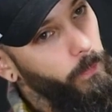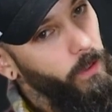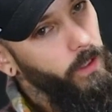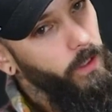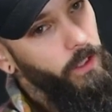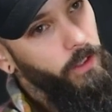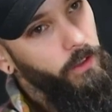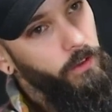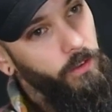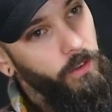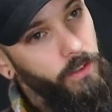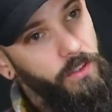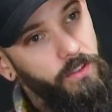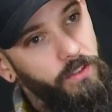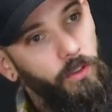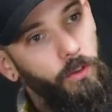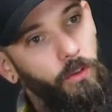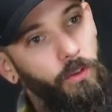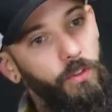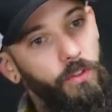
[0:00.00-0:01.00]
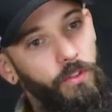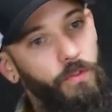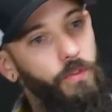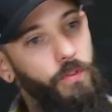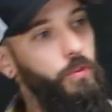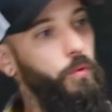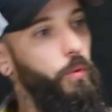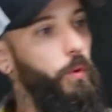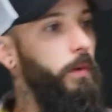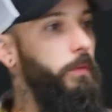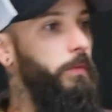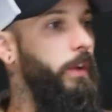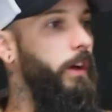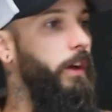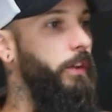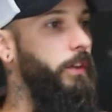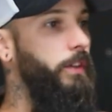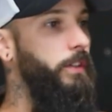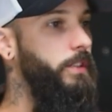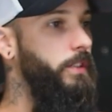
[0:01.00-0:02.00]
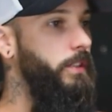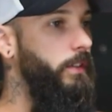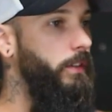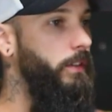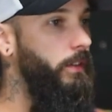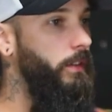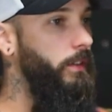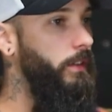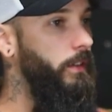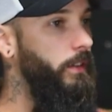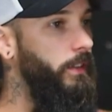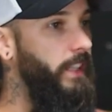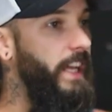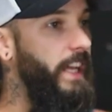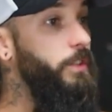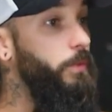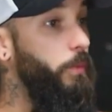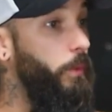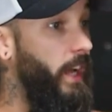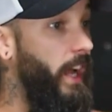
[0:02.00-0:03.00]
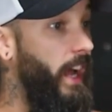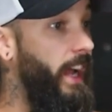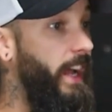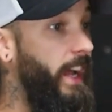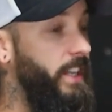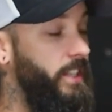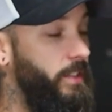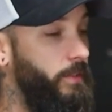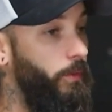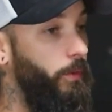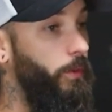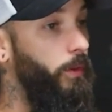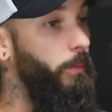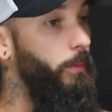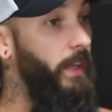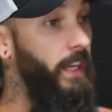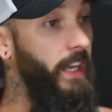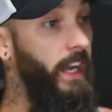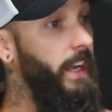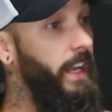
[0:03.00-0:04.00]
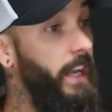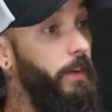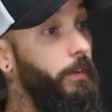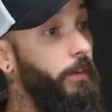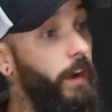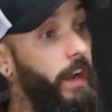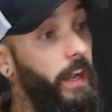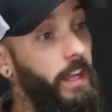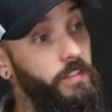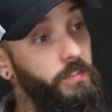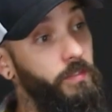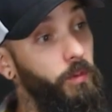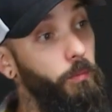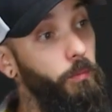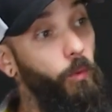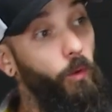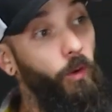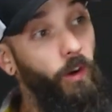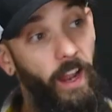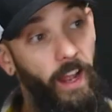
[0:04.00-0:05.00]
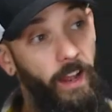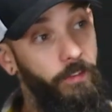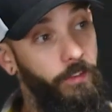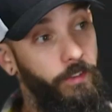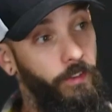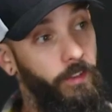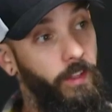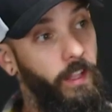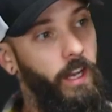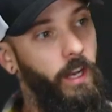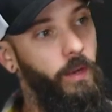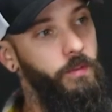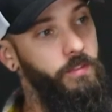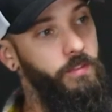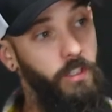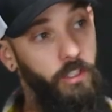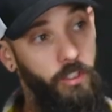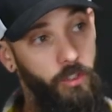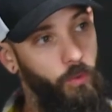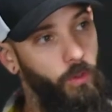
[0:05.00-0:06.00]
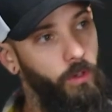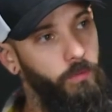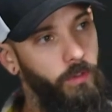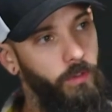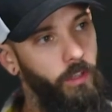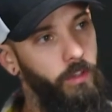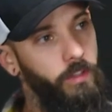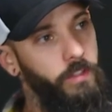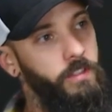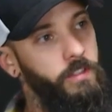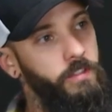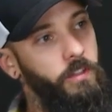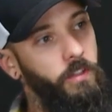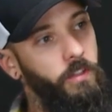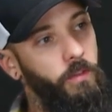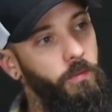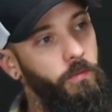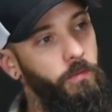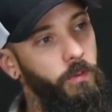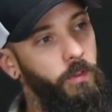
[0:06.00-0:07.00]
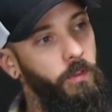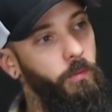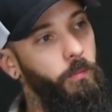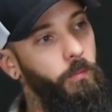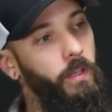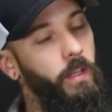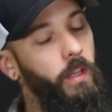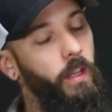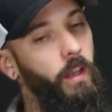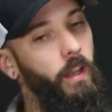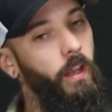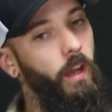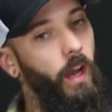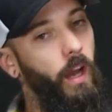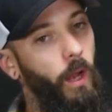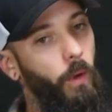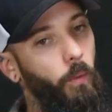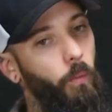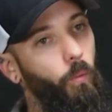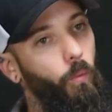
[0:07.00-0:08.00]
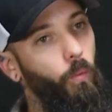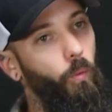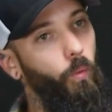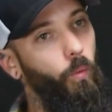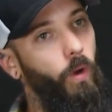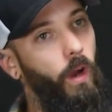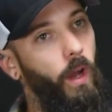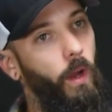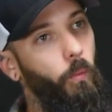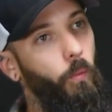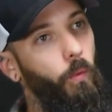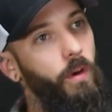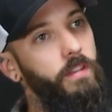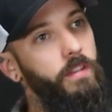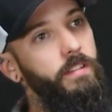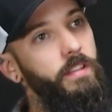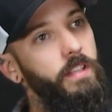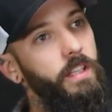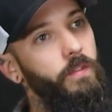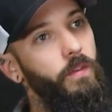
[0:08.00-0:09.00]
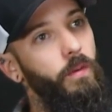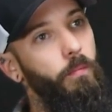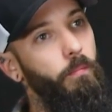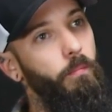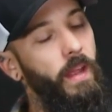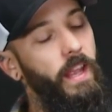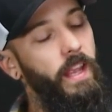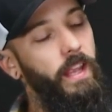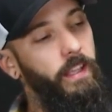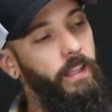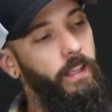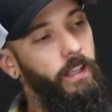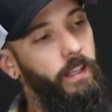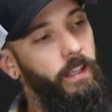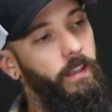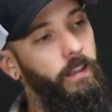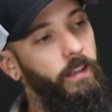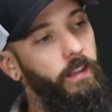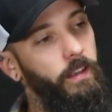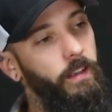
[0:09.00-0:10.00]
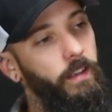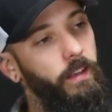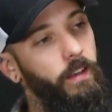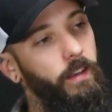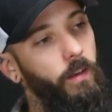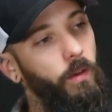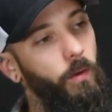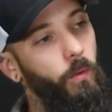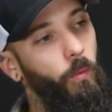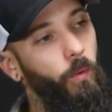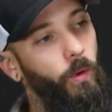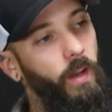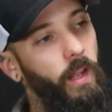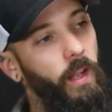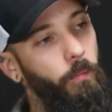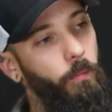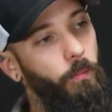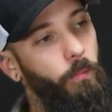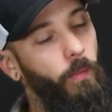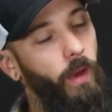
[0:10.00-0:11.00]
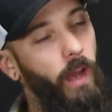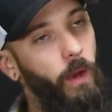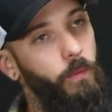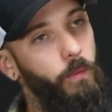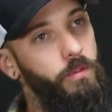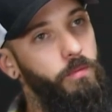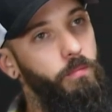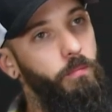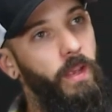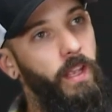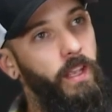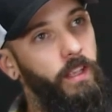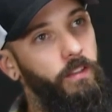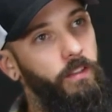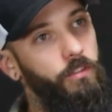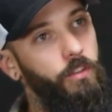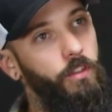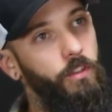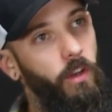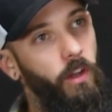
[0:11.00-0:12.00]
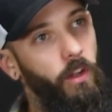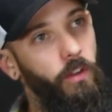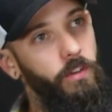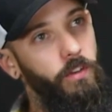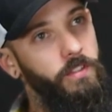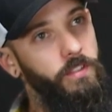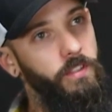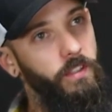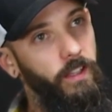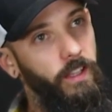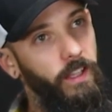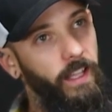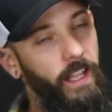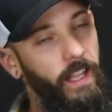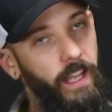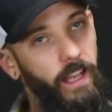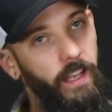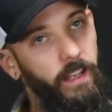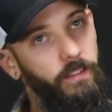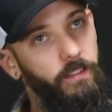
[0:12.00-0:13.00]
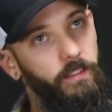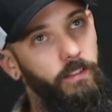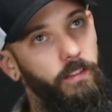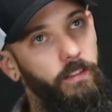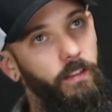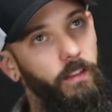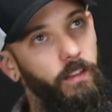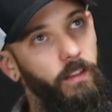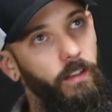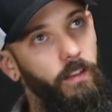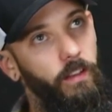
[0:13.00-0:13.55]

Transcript: literally sold those for $12. That's what I asked for them, and I never asked for more after that. I was like, $12 is a good fee to me. I wasn't even making what I was making $2 less